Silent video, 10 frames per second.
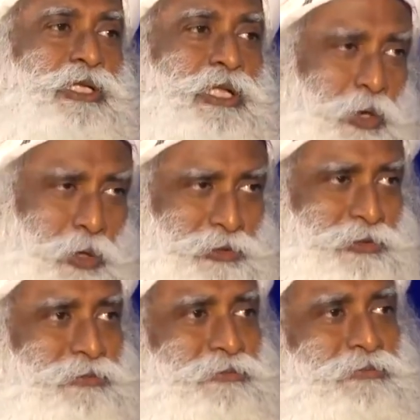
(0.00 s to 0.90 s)
eat or not.
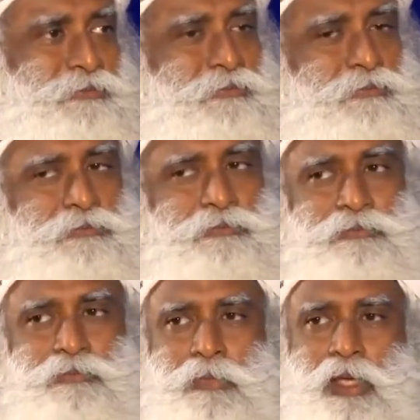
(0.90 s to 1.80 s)

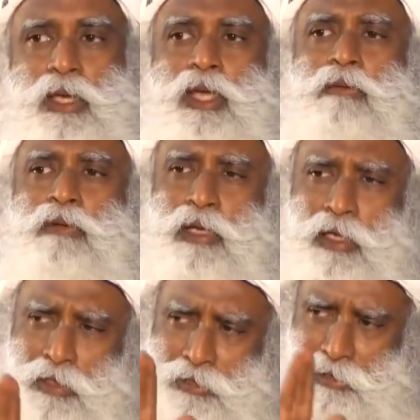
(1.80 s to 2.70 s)
He will
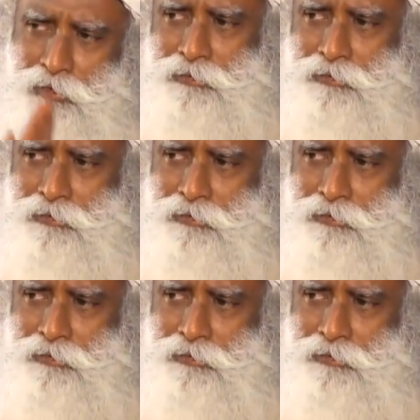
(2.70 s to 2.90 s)
eat.